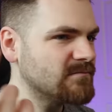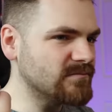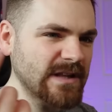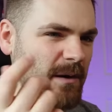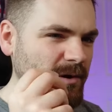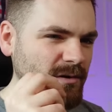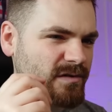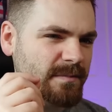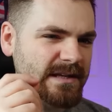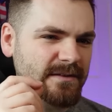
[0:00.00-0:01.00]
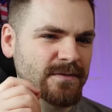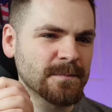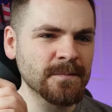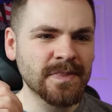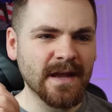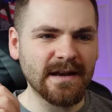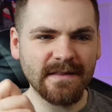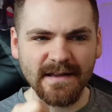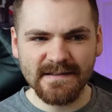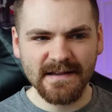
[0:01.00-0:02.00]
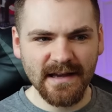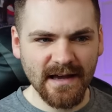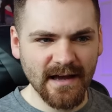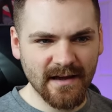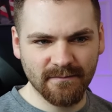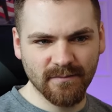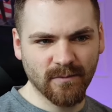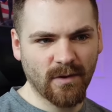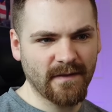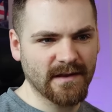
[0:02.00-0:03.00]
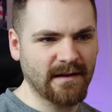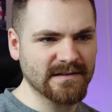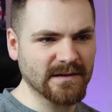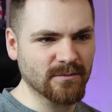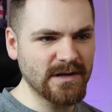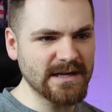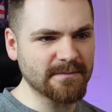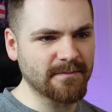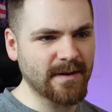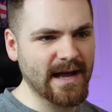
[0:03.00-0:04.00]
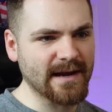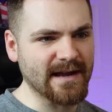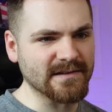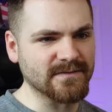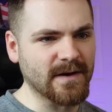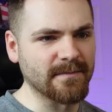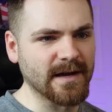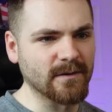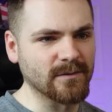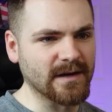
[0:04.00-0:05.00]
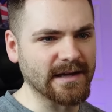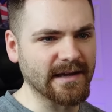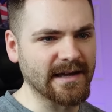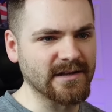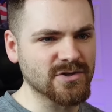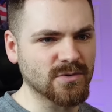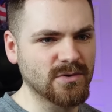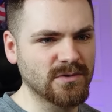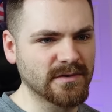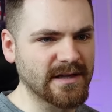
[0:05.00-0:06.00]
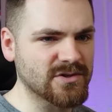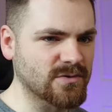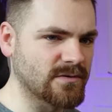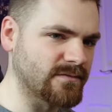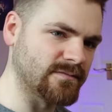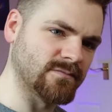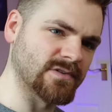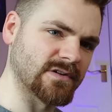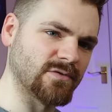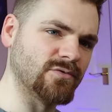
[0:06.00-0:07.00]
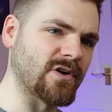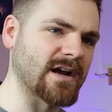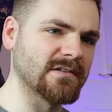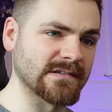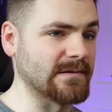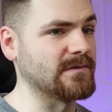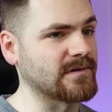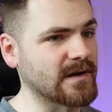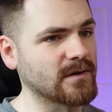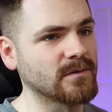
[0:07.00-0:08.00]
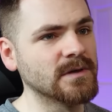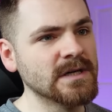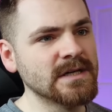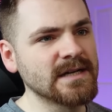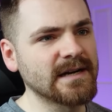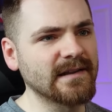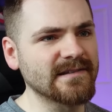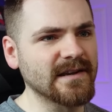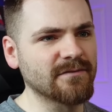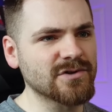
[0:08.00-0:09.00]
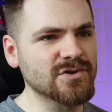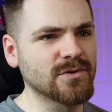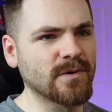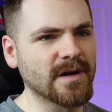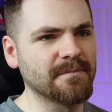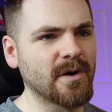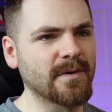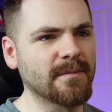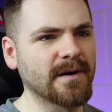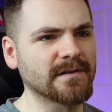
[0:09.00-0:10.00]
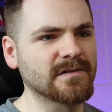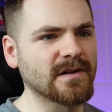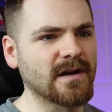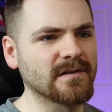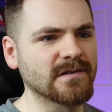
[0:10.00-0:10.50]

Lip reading: That one looks a bit different. And then there's one that has like a really badass thumbnail called like Itchor of, what's it, 2 Dragons? That one was kind of cool. And then there's another short one, A Moment Among the Stars.